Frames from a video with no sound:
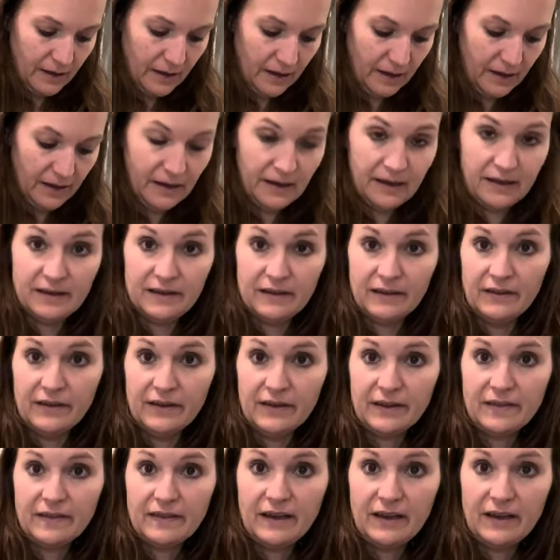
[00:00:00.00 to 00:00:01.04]
and look
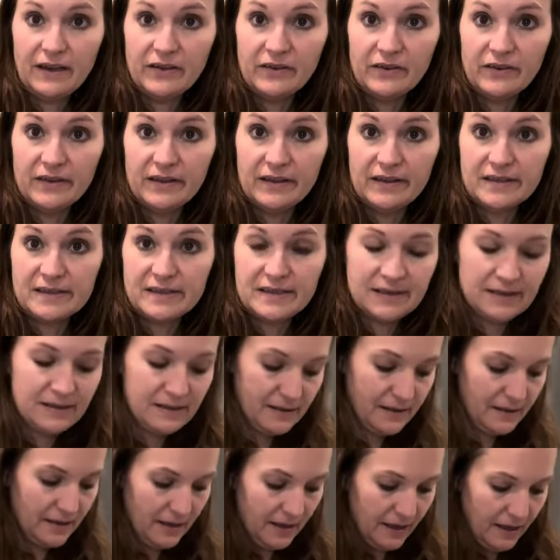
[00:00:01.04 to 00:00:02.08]
at that goodness.
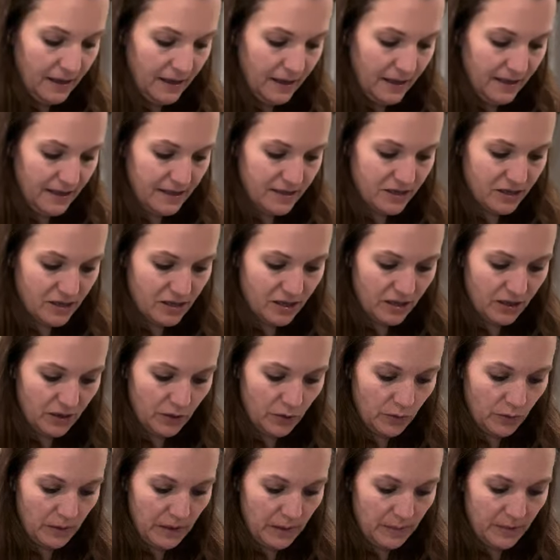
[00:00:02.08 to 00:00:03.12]
and it's just going to go
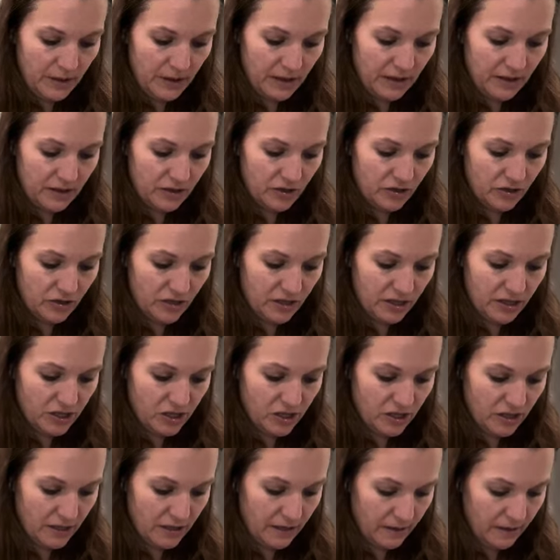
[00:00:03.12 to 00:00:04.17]
right back on your cookie
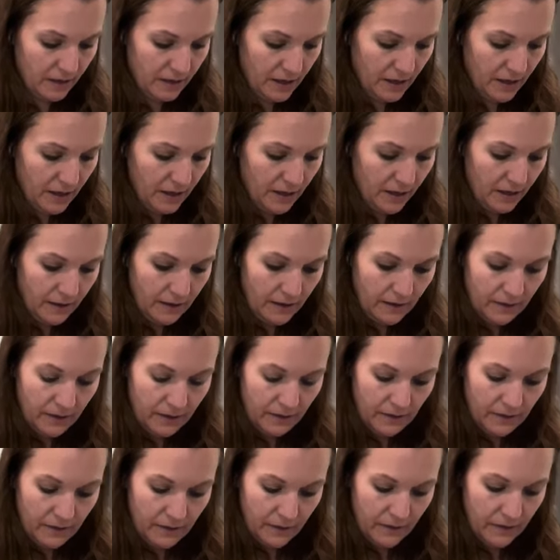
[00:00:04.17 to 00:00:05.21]
sheet.
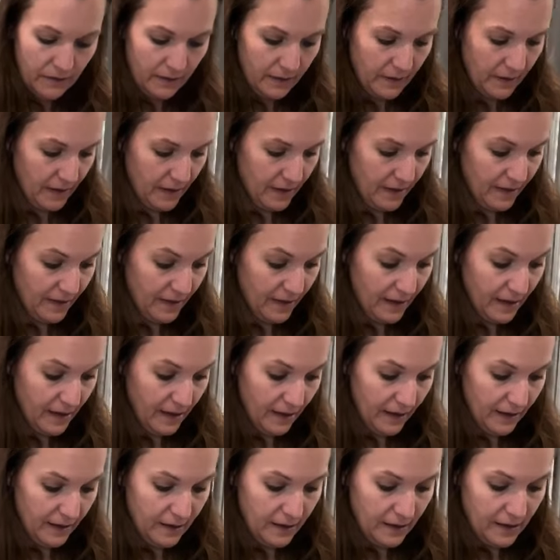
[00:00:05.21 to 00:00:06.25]
And
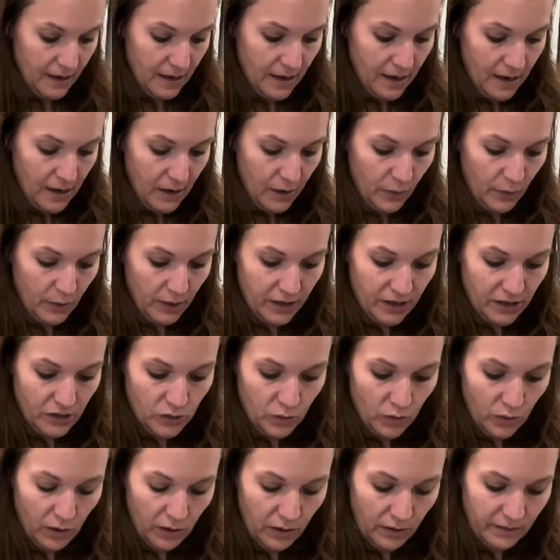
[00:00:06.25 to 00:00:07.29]
then we're going to do
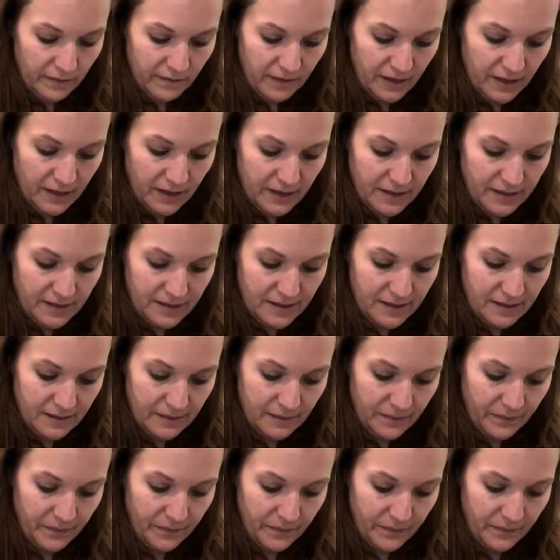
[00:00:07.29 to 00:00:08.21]
all of these,